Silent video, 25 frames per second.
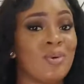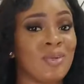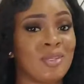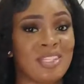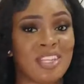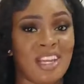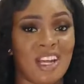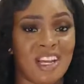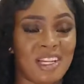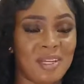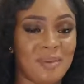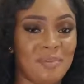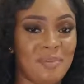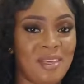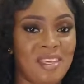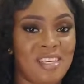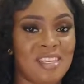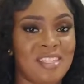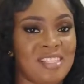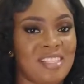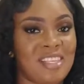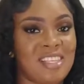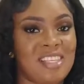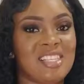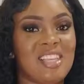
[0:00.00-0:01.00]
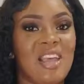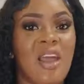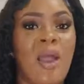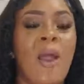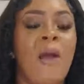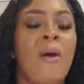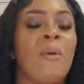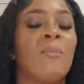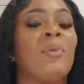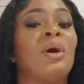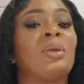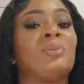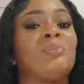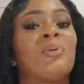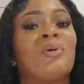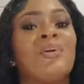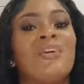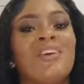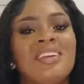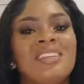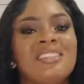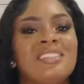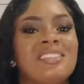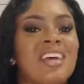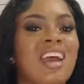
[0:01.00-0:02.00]
solid pieces, but
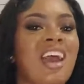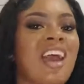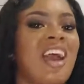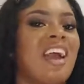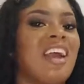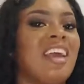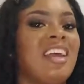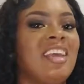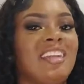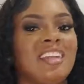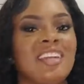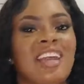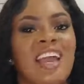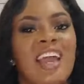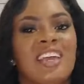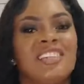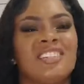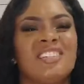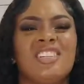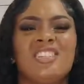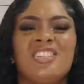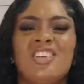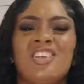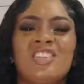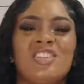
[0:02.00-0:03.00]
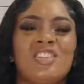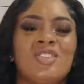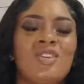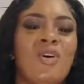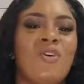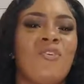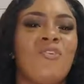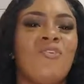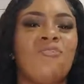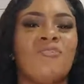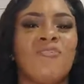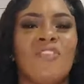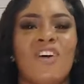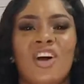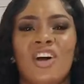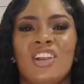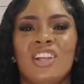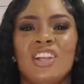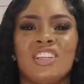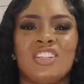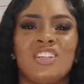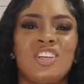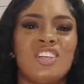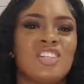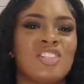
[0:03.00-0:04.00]
prints are in, guys. They're just so fun.
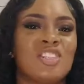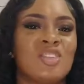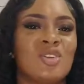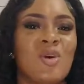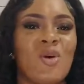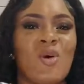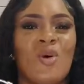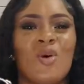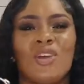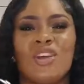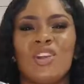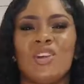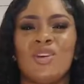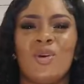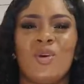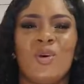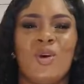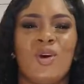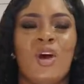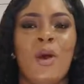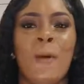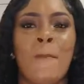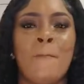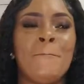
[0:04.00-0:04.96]
They're just so, you know,